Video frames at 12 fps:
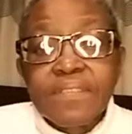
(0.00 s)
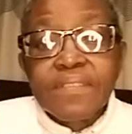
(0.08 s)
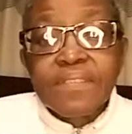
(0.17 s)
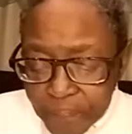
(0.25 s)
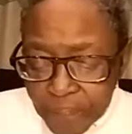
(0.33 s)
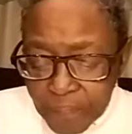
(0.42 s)

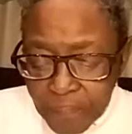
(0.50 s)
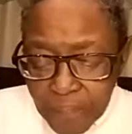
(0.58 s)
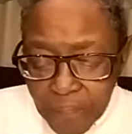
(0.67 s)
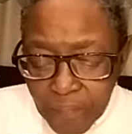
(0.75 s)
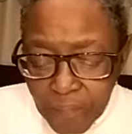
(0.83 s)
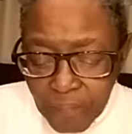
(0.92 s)

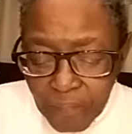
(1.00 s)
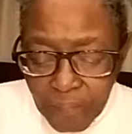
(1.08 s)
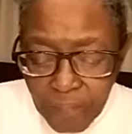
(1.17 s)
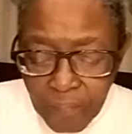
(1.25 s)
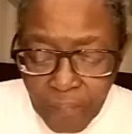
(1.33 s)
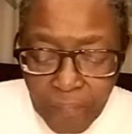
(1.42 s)

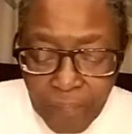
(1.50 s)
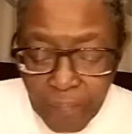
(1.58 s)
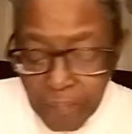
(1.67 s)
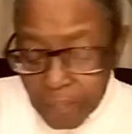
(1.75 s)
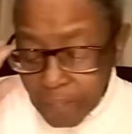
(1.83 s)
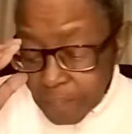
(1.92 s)

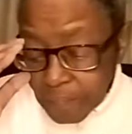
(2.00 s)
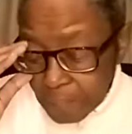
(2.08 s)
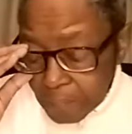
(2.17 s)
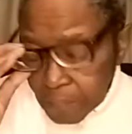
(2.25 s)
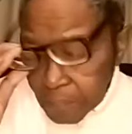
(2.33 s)
Nobody speaks.